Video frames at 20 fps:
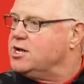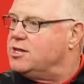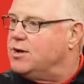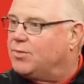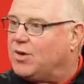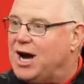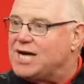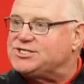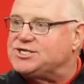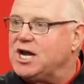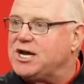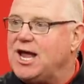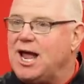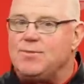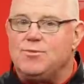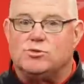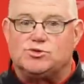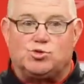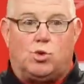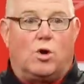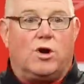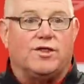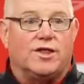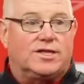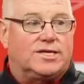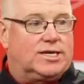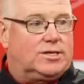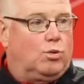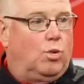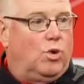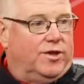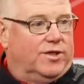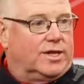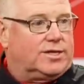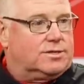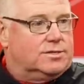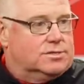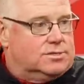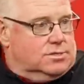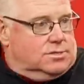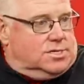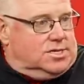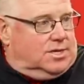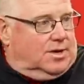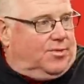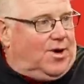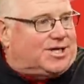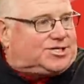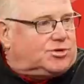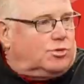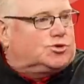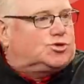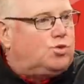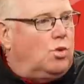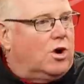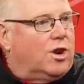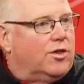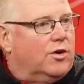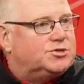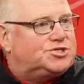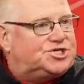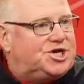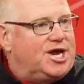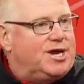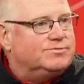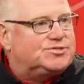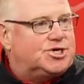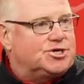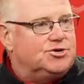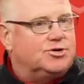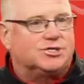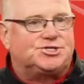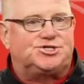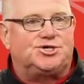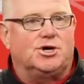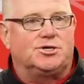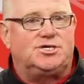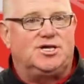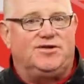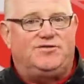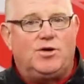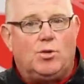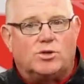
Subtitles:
Nebraska game was Nebraska was one of those teams that you could see on TV.